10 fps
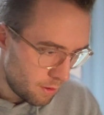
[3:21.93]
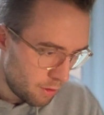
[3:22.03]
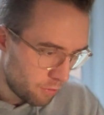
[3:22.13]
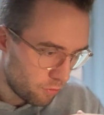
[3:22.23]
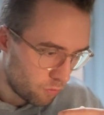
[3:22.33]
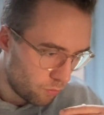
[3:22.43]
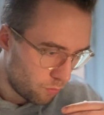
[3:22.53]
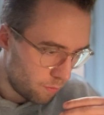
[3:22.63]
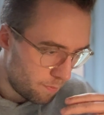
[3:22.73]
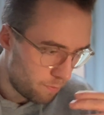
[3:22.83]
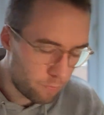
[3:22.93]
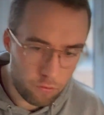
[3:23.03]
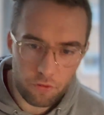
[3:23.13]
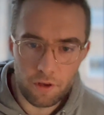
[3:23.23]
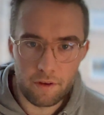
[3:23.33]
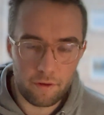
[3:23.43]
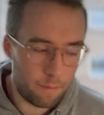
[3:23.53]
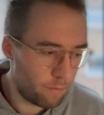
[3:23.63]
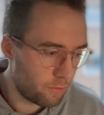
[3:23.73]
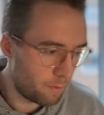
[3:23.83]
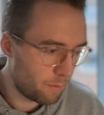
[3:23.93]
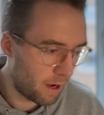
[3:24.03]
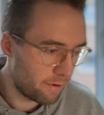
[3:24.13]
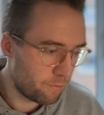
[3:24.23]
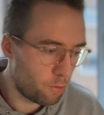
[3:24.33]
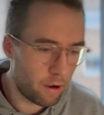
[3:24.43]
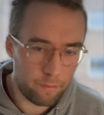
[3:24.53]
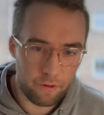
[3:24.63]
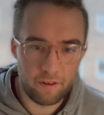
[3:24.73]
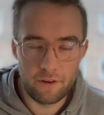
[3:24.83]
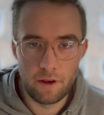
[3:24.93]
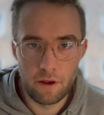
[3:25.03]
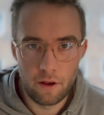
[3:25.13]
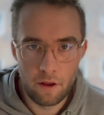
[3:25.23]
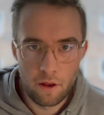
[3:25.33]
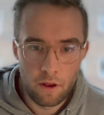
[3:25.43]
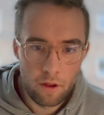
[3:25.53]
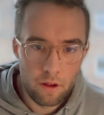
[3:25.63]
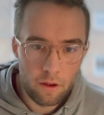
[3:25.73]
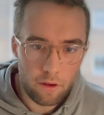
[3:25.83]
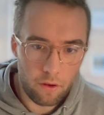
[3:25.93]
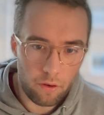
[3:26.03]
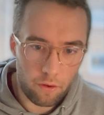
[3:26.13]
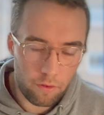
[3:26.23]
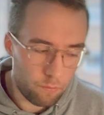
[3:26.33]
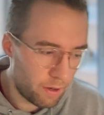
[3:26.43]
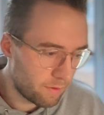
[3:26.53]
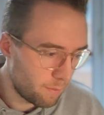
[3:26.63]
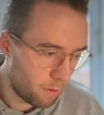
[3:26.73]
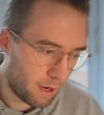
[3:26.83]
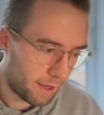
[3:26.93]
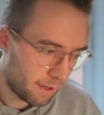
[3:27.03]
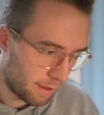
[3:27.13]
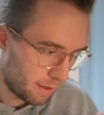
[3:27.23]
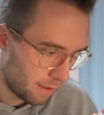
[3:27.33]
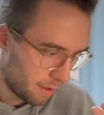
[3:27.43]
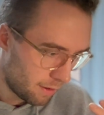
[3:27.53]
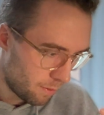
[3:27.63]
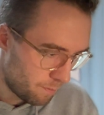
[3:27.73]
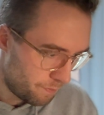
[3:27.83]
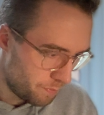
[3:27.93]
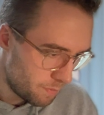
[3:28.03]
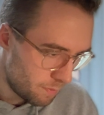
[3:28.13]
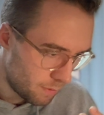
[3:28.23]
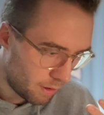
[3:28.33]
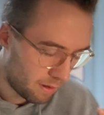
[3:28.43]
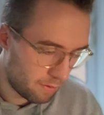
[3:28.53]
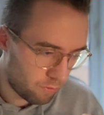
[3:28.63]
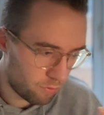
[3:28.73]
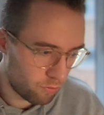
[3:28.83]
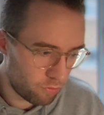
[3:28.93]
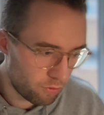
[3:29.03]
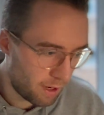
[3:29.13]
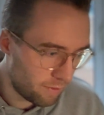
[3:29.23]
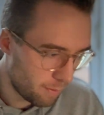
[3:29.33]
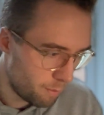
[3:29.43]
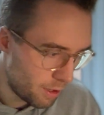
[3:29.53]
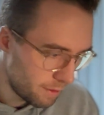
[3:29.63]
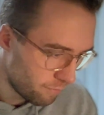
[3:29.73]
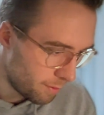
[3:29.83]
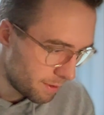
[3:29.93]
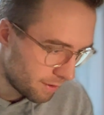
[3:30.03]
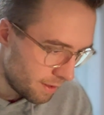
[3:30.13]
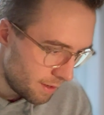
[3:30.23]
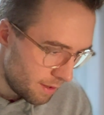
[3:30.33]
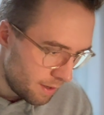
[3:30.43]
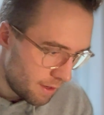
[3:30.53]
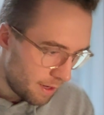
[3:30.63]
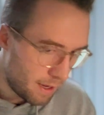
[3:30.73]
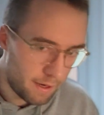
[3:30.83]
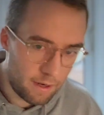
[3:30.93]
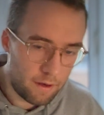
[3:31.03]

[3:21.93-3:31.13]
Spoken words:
to seek some kind of profit, ransom, or like to gain some money from it, and